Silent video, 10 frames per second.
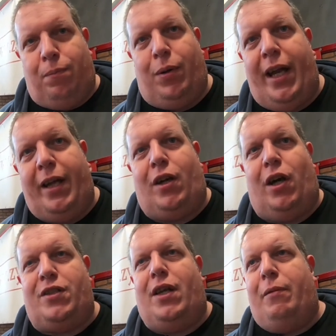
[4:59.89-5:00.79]
playing
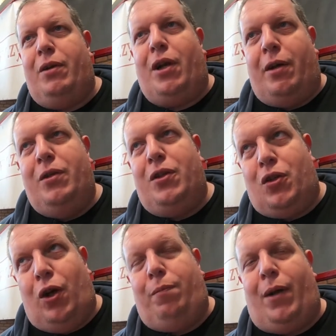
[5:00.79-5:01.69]
cards, uh, we, not, we
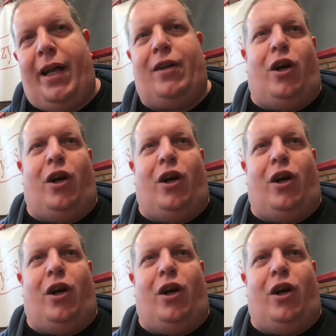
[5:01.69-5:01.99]
enjoy playing